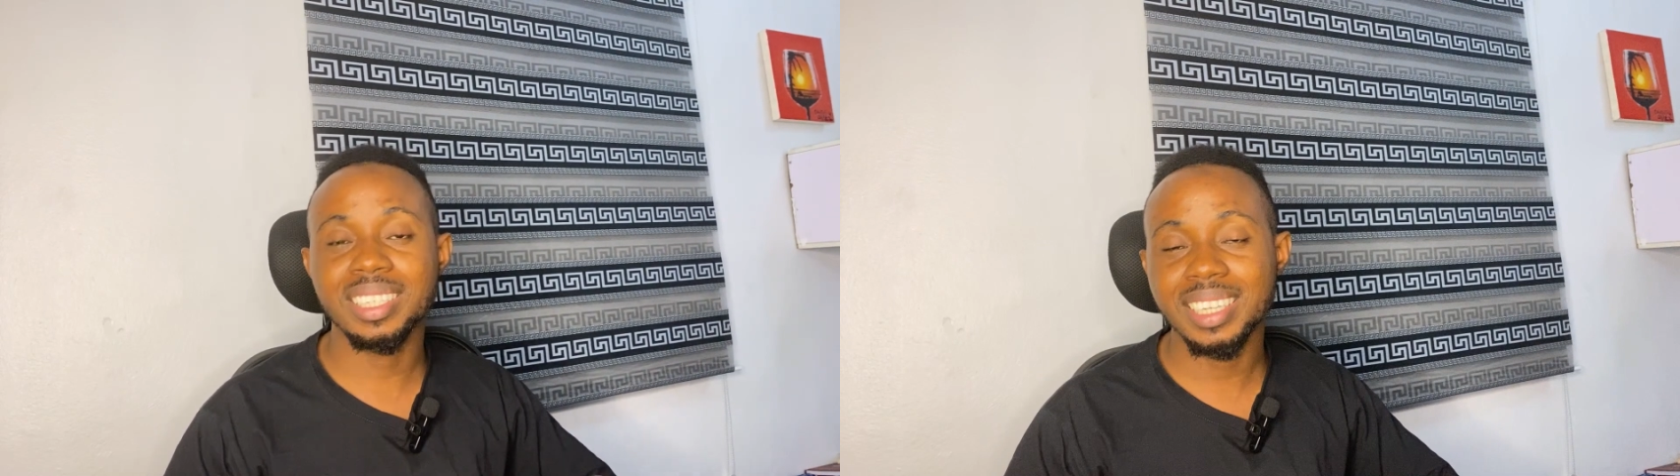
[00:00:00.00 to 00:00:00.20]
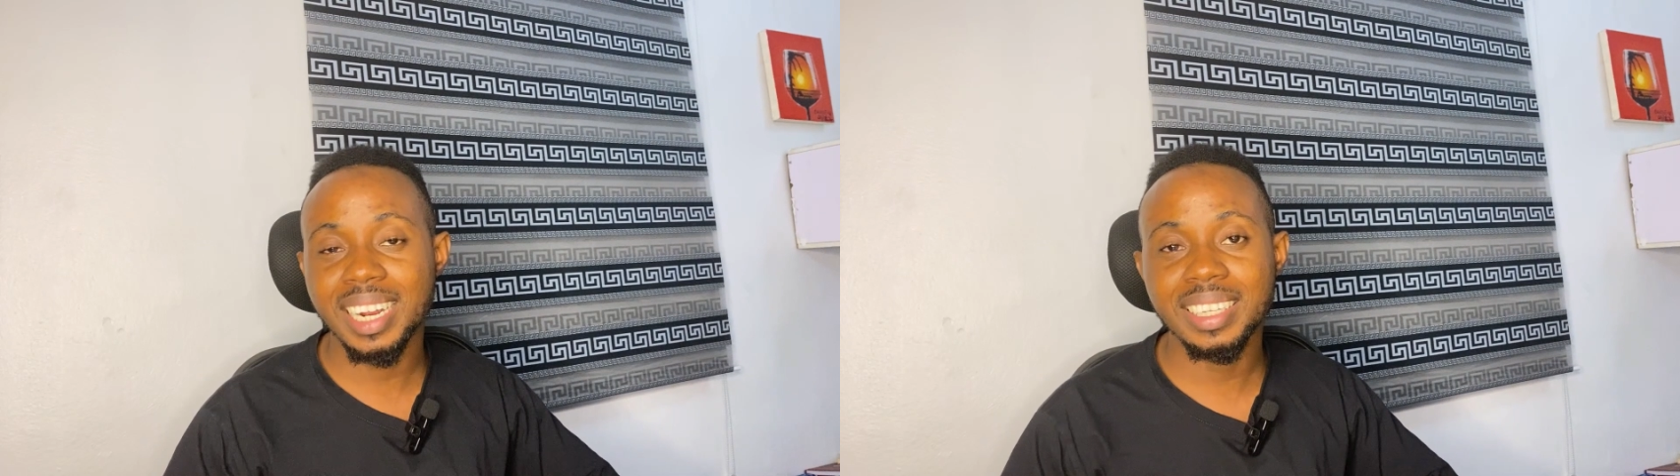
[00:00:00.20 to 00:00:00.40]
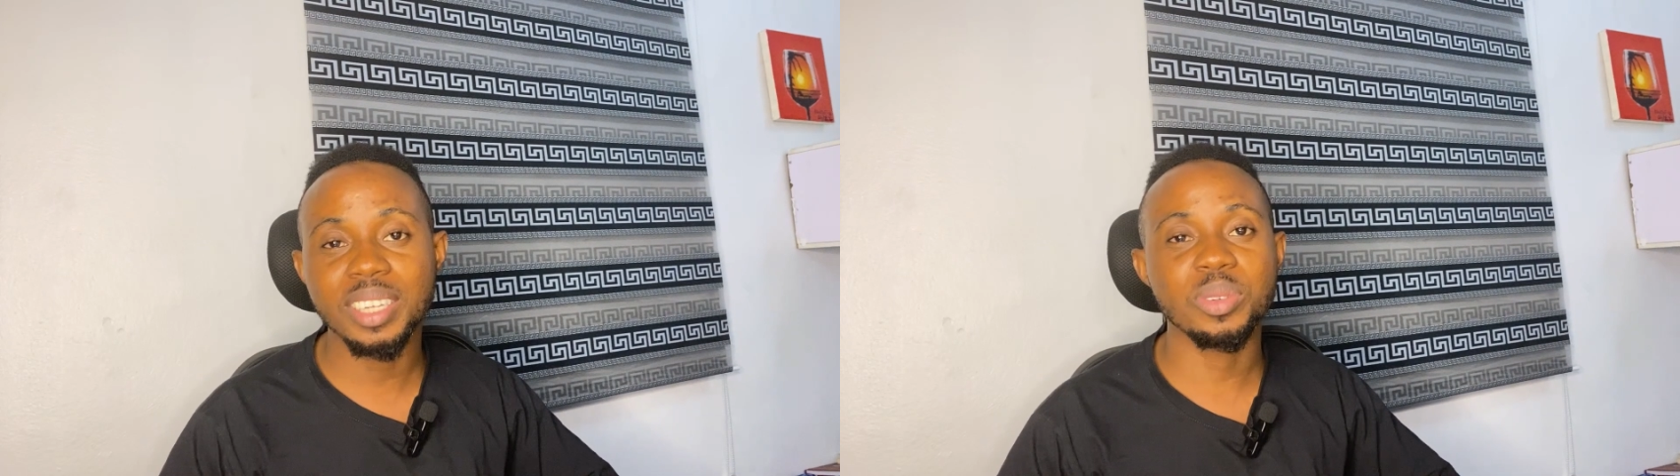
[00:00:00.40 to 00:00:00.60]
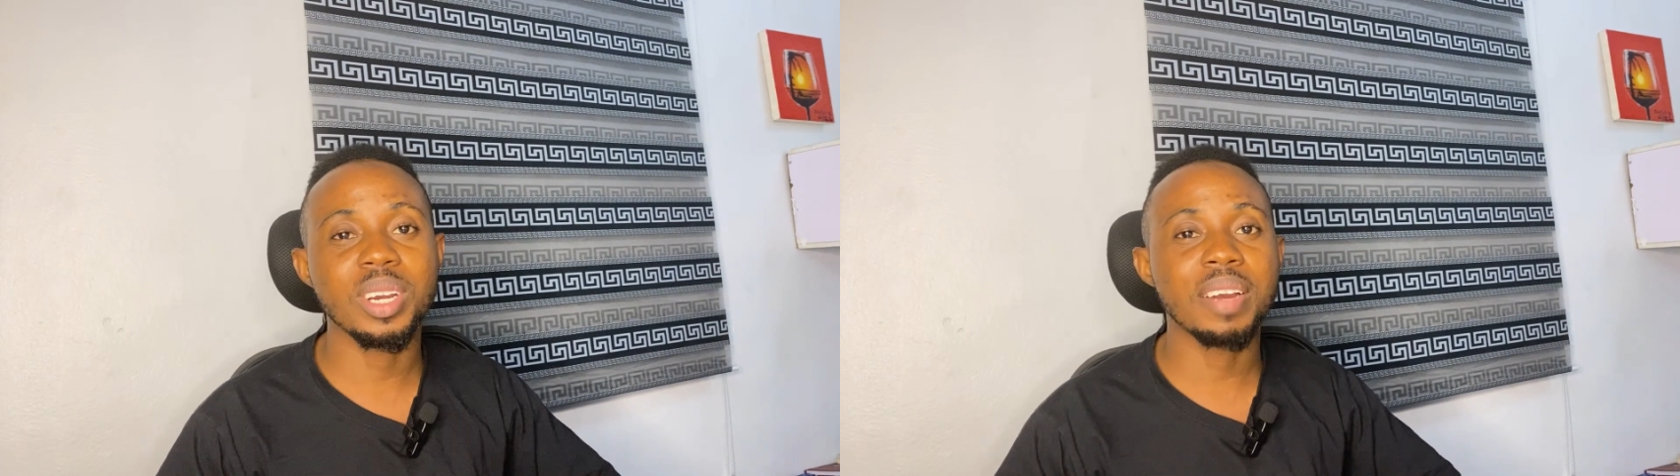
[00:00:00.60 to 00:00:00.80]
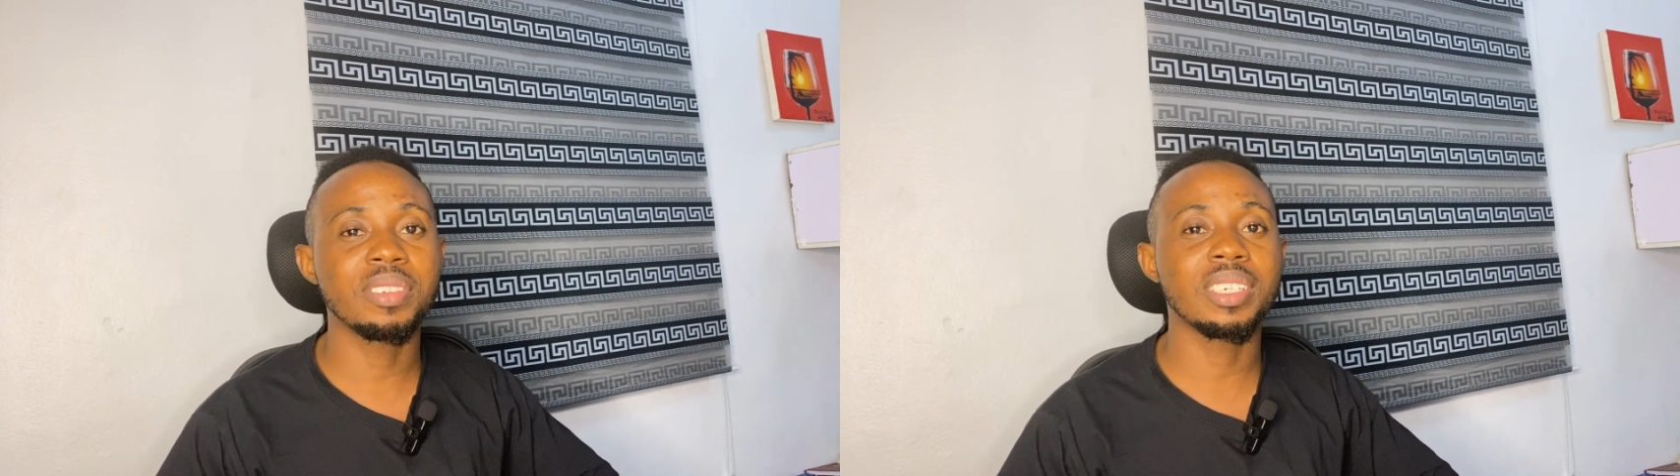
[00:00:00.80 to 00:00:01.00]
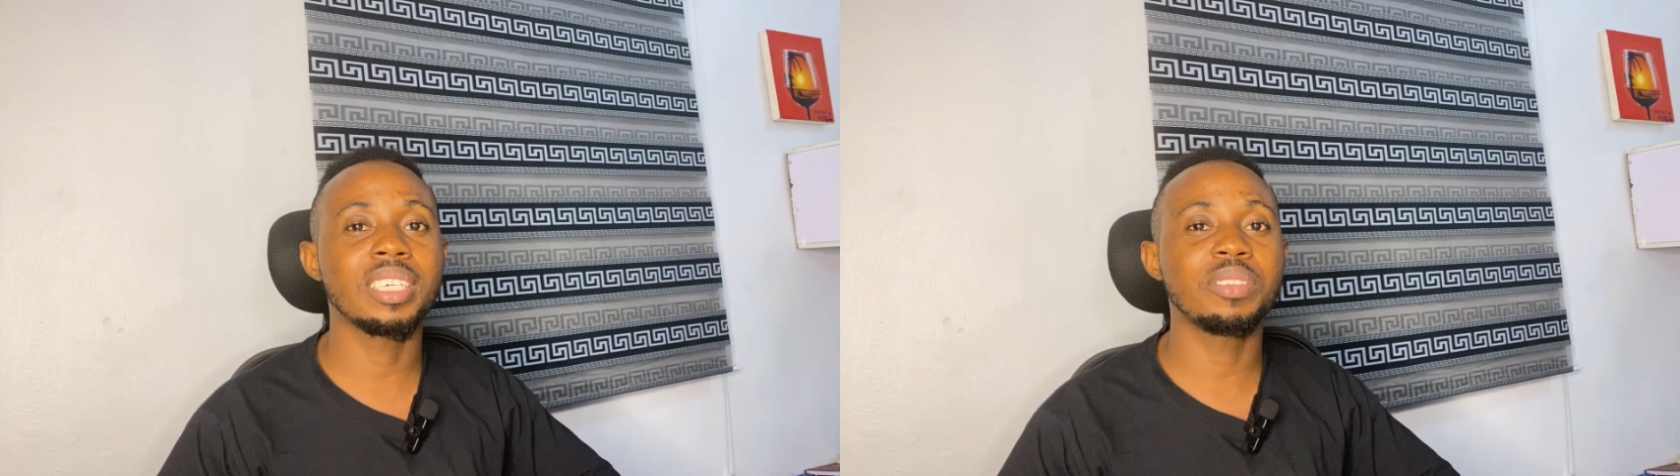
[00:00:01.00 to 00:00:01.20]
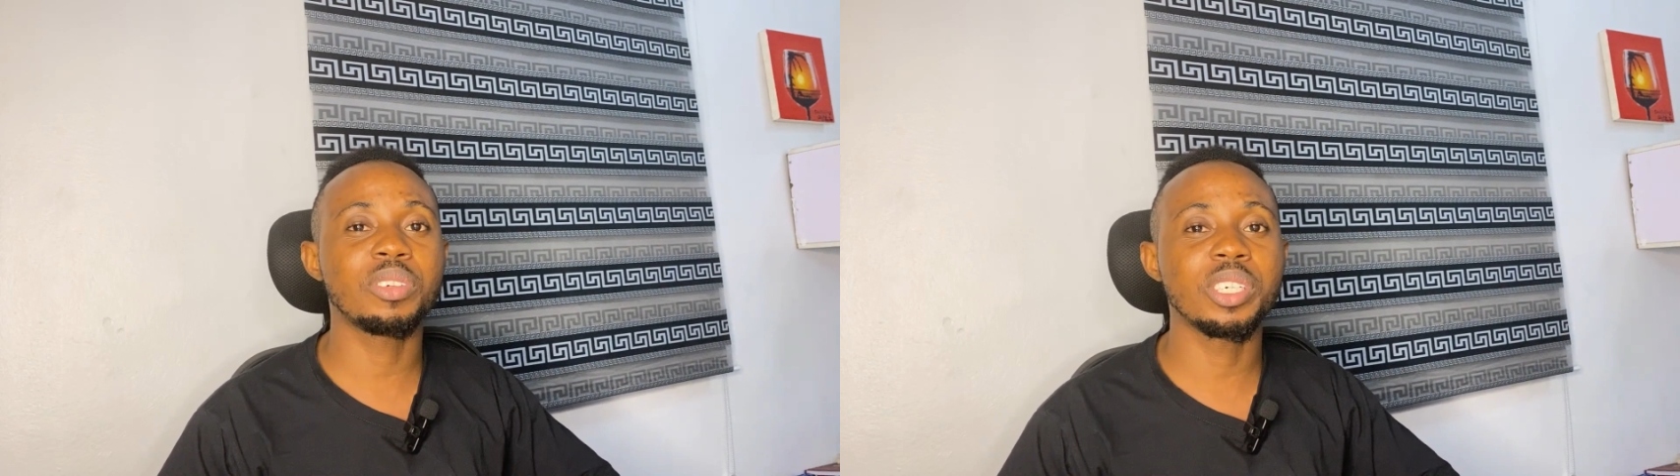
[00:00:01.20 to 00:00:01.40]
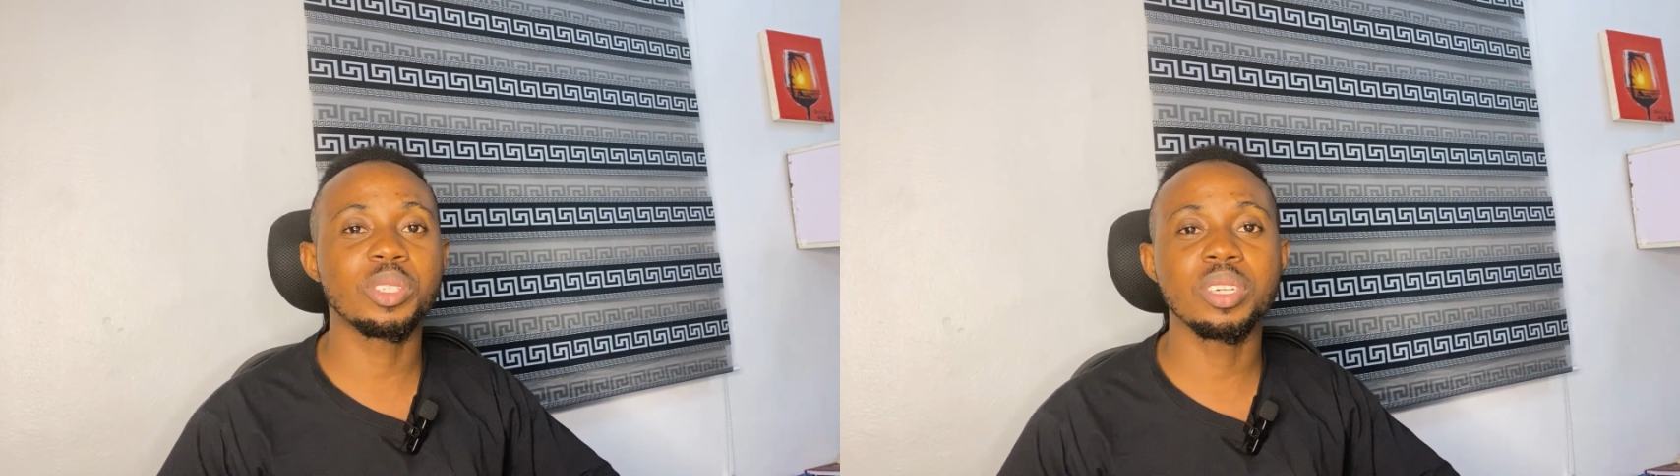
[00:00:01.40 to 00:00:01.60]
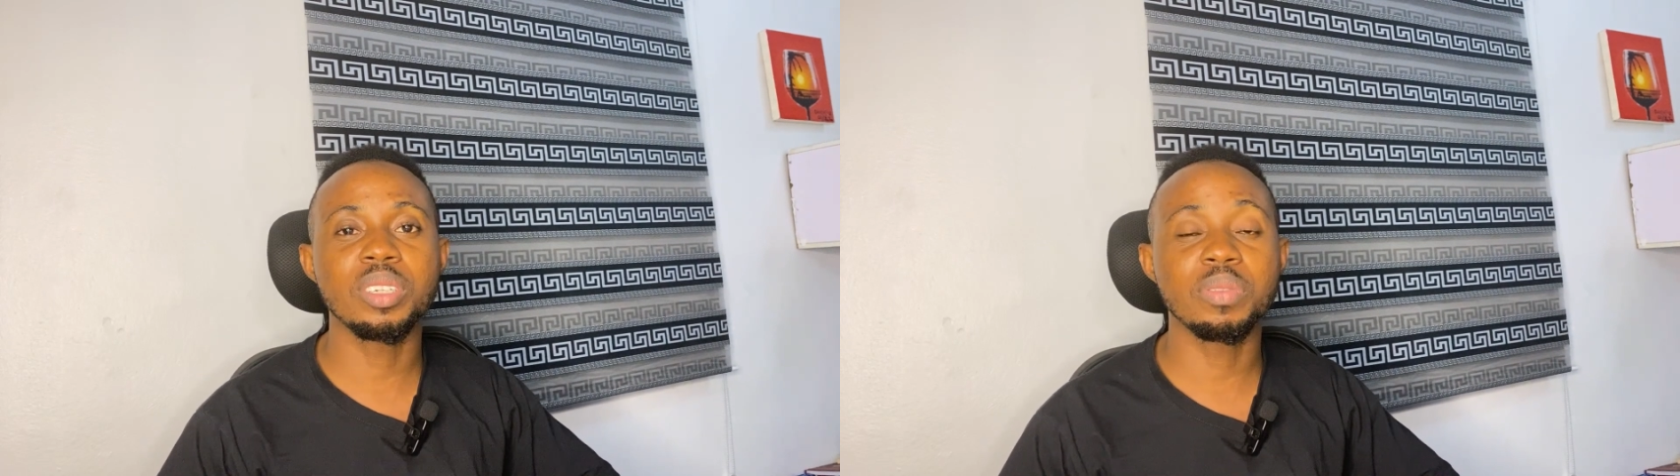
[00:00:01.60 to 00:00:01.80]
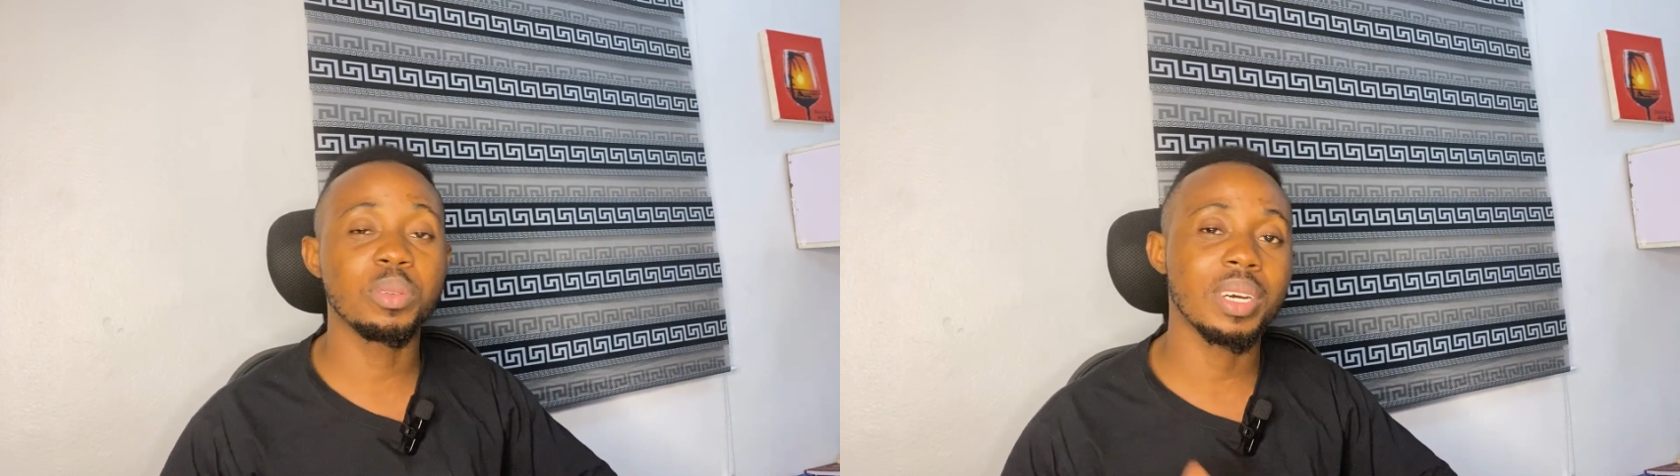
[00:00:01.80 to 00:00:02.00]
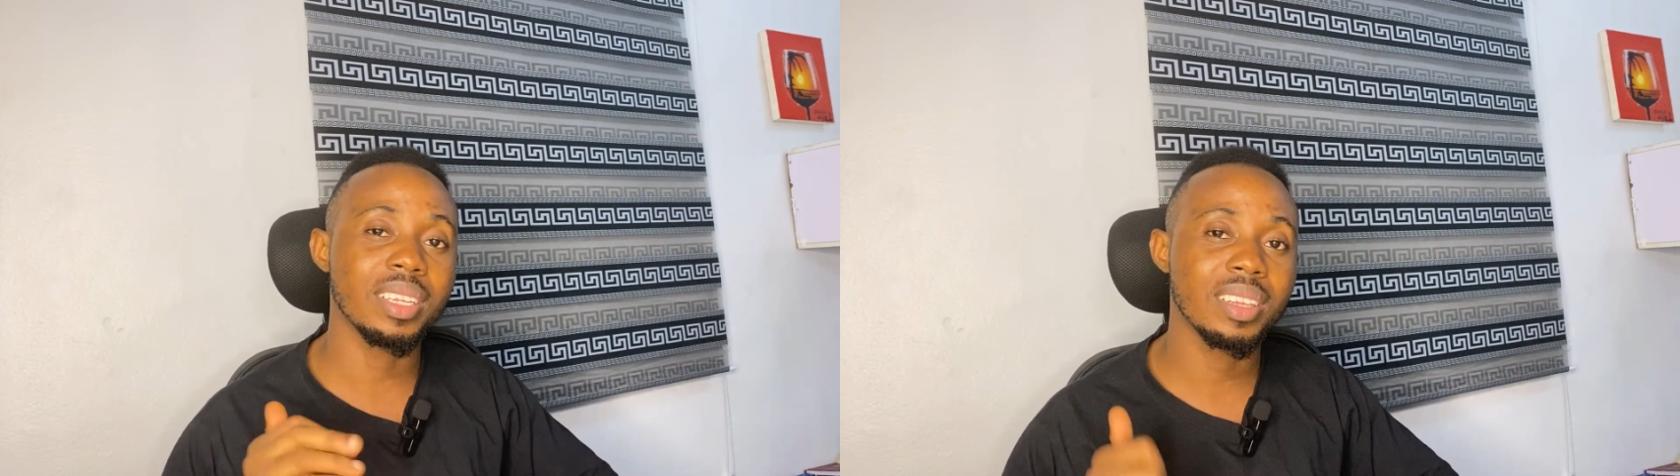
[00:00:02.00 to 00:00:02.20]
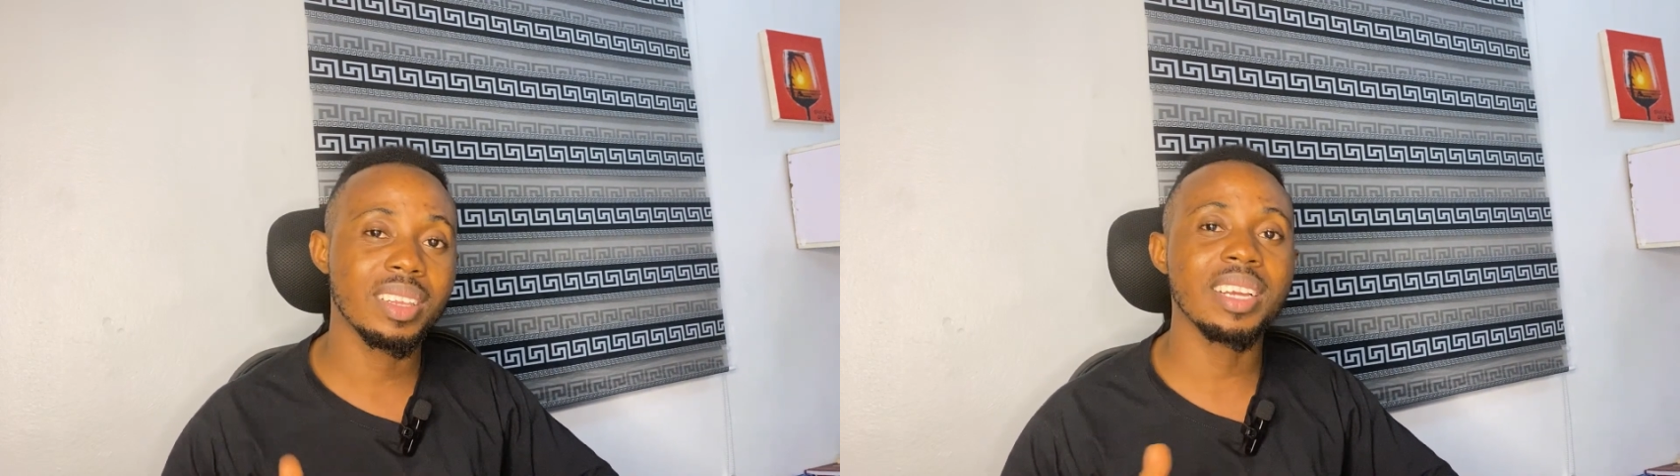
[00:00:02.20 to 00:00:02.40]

excited to have you and if you're a returning viewer,